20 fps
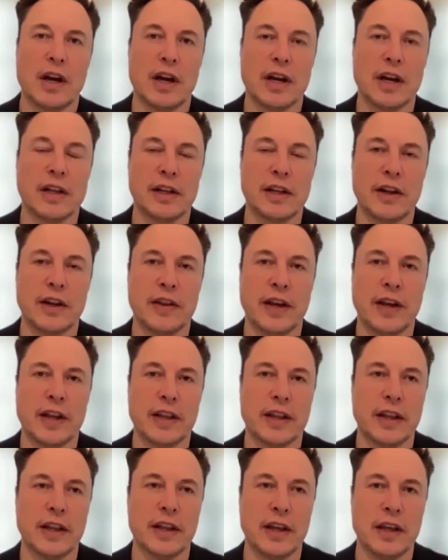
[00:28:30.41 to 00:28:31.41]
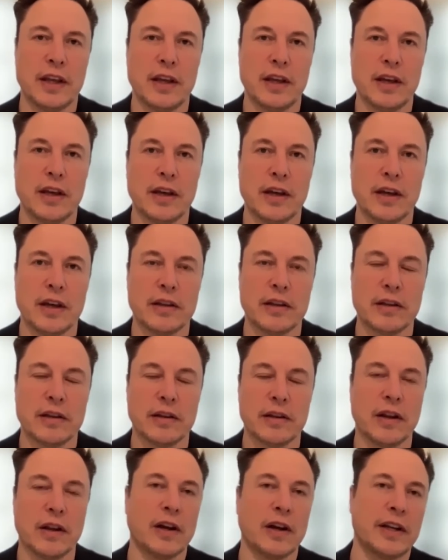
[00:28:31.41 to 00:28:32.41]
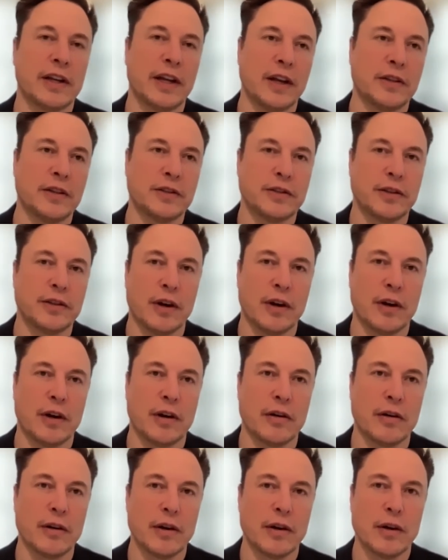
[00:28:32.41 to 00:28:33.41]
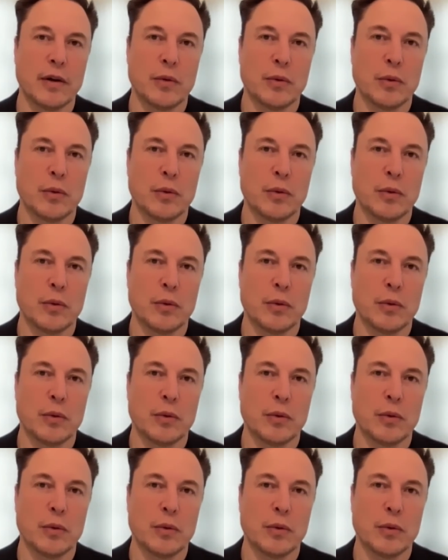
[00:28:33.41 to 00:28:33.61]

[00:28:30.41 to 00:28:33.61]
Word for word: uh, clear that the uh, lockdowns are,